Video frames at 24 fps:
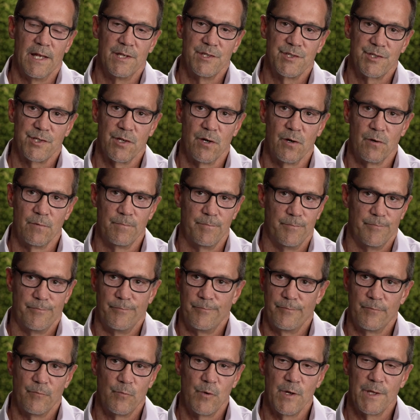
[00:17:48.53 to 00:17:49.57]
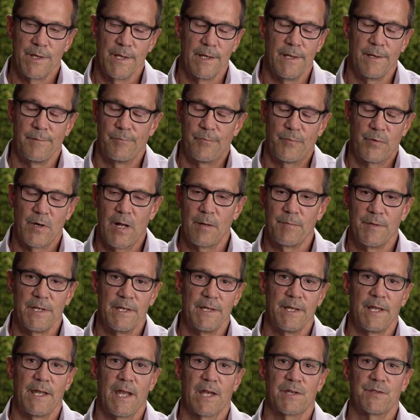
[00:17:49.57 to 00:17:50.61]
And so within probably
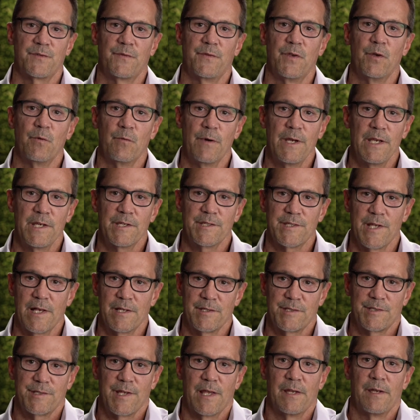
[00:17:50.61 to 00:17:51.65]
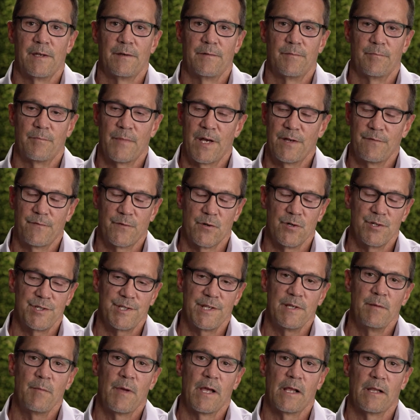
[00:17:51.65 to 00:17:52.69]
in the next few weeks, I'll send my
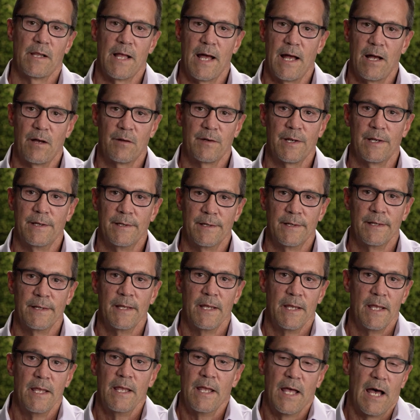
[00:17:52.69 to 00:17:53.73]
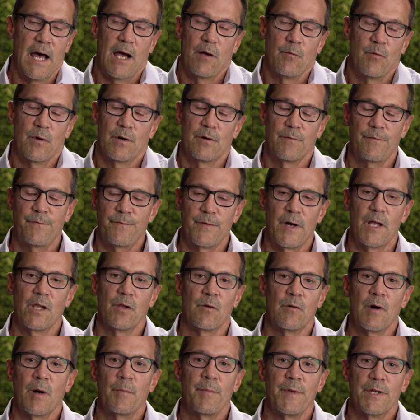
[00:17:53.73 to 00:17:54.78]
first email out, and I will
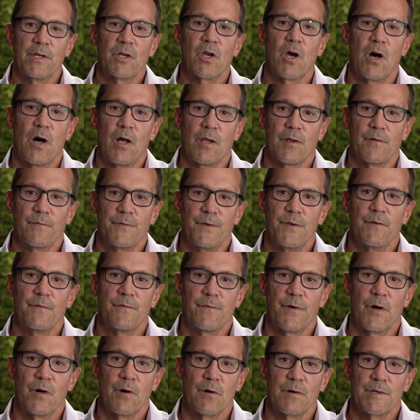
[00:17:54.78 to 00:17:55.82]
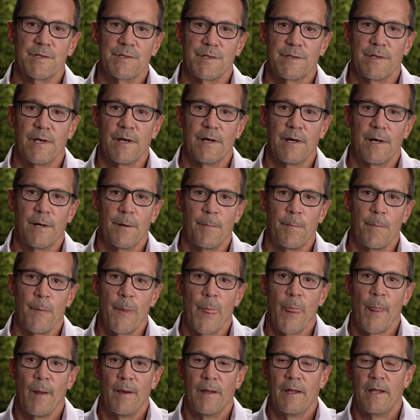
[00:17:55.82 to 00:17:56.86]
follow up and call a few folks.
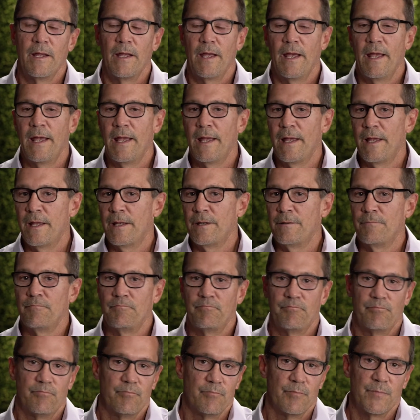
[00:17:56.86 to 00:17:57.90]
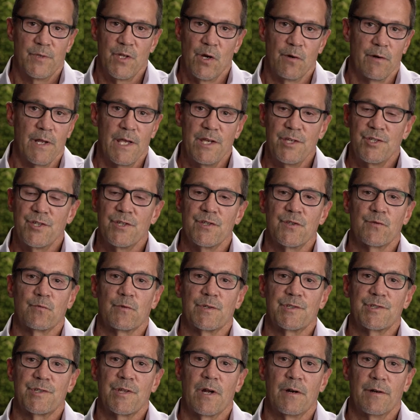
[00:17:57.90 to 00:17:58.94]
And donations
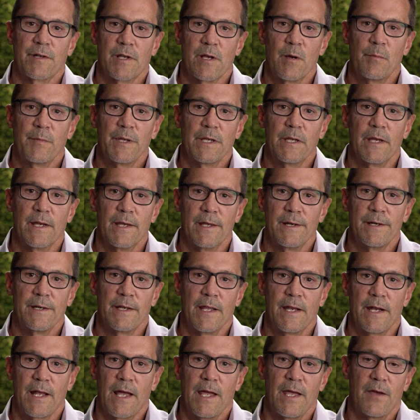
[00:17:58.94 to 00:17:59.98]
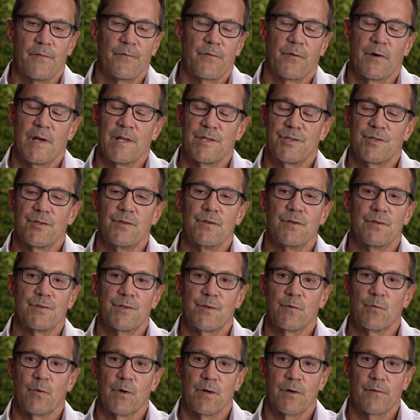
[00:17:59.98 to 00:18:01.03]
will start coming in. And then I have friends who
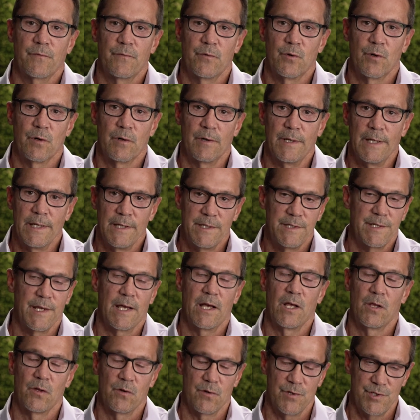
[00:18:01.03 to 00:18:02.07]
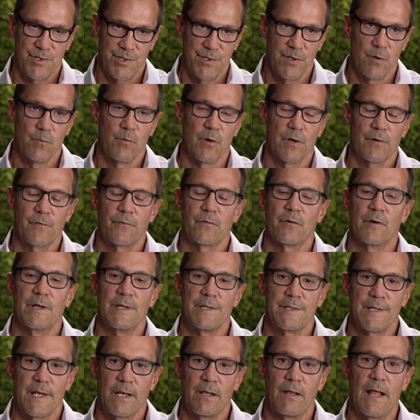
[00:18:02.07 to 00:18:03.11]
used to work for Intel or still work for
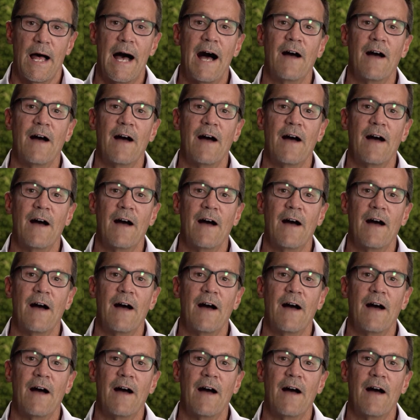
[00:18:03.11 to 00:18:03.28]
Intel.